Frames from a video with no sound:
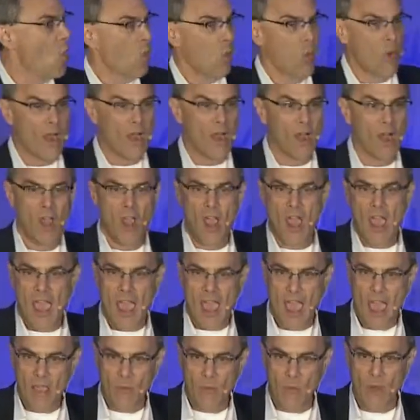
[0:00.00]
where
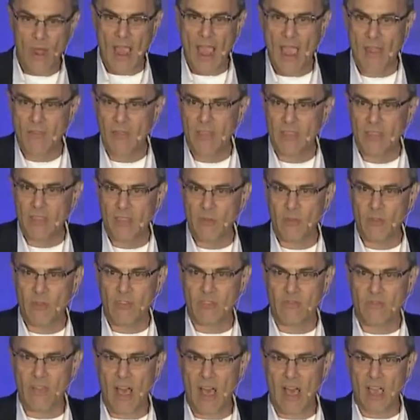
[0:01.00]
everything was
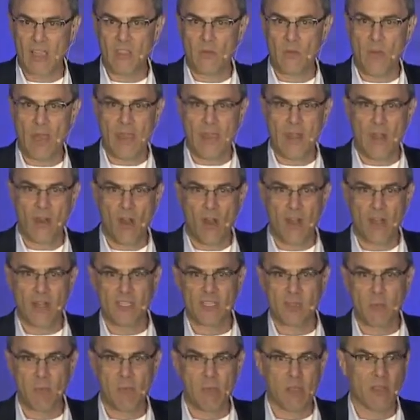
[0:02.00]
evaluated on
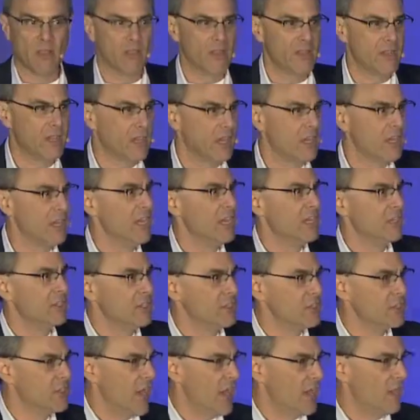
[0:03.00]
its ability
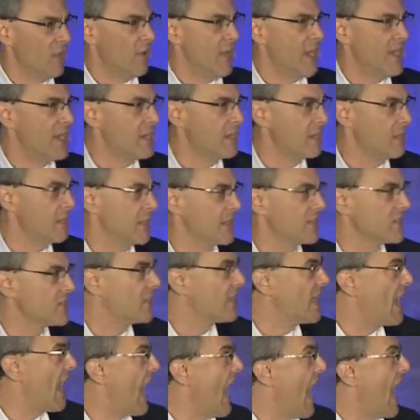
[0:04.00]
to generate clicks
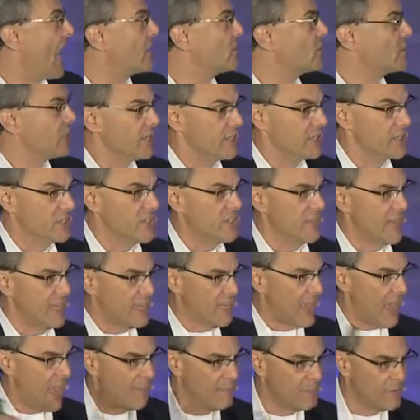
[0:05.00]
and actions
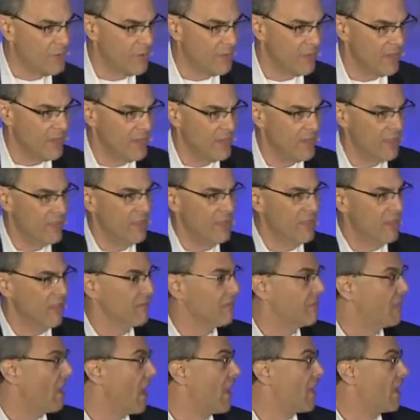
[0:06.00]
that kept you in the
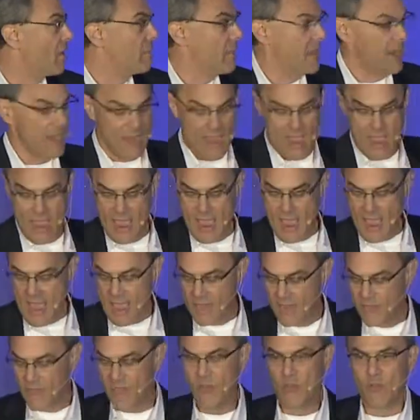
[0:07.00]
environment.
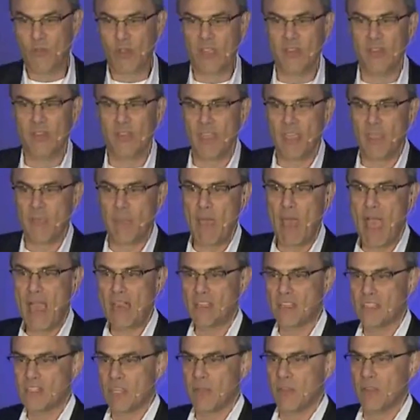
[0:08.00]
And if you can think back
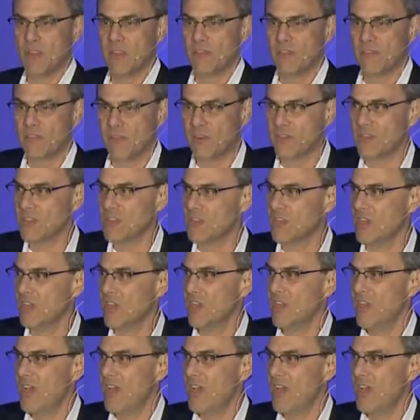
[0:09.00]
to some of the first